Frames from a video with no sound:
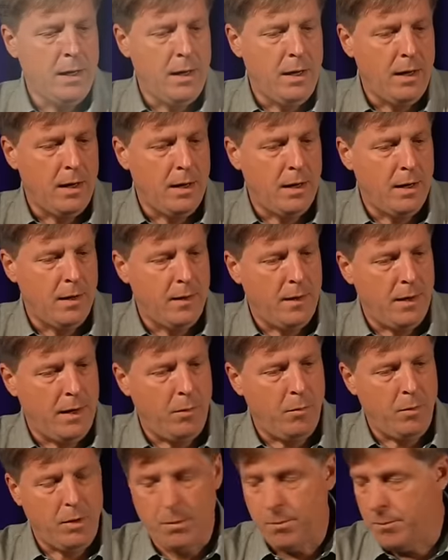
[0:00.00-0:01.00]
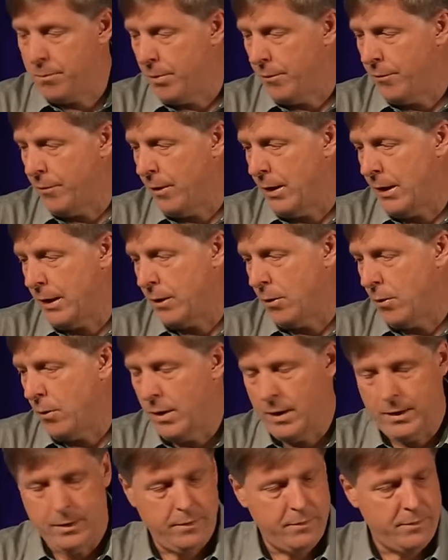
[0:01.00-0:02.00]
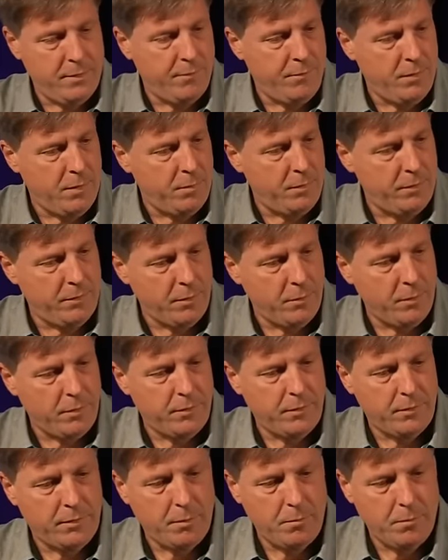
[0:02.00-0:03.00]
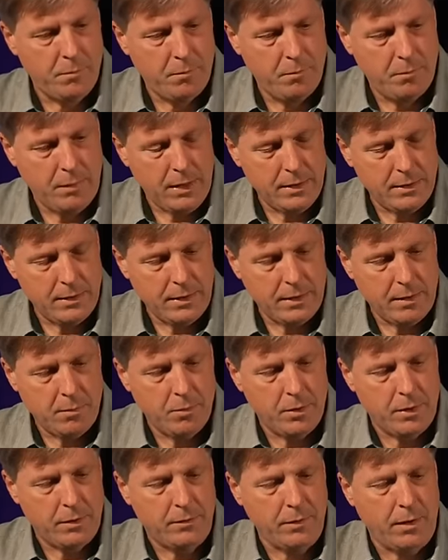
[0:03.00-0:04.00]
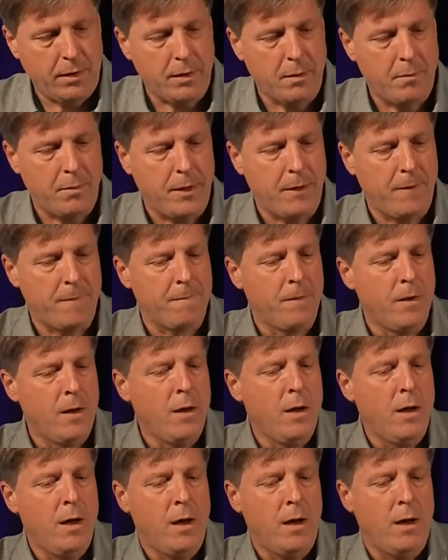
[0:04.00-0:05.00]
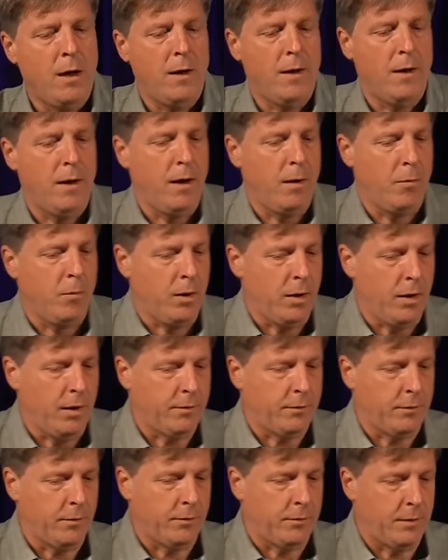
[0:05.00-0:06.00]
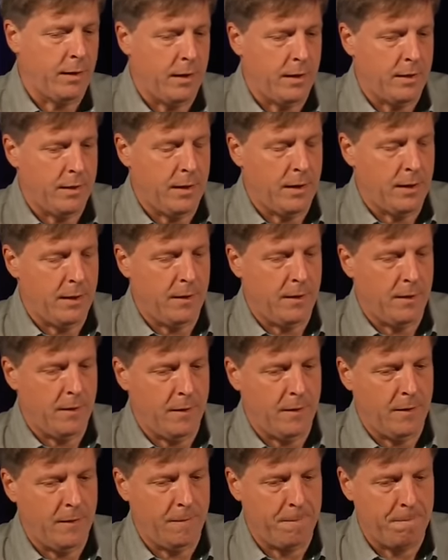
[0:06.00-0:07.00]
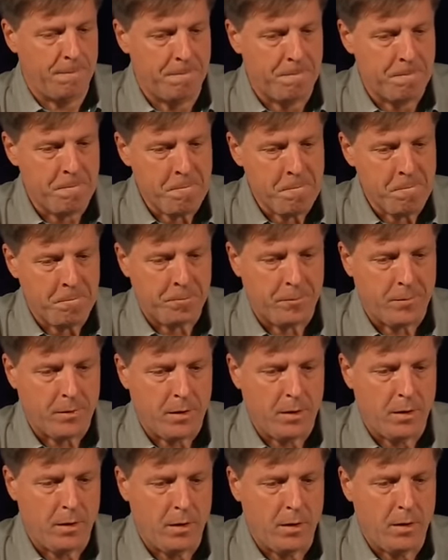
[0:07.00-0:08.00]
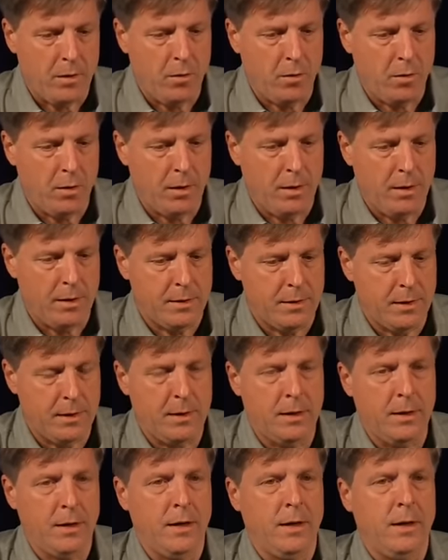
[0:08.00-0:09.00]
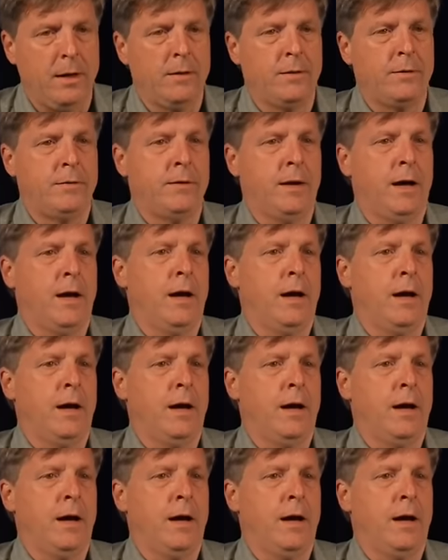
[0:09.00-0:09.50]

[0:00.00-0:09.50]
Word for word: I want to, before I go on to gemfibrozil, which is the main thing I want to talk about, I will also say that urolithin is,